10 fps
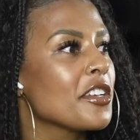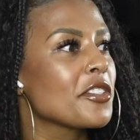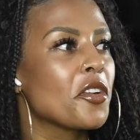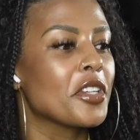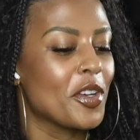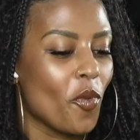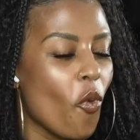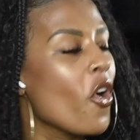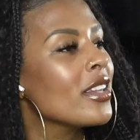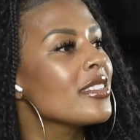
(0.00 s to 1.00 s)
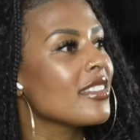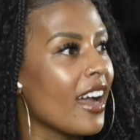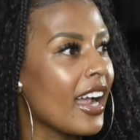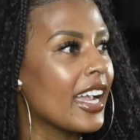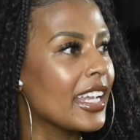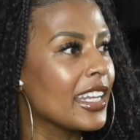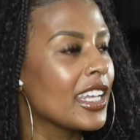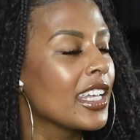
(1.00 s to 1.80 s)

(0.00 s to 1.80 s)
There's only one side.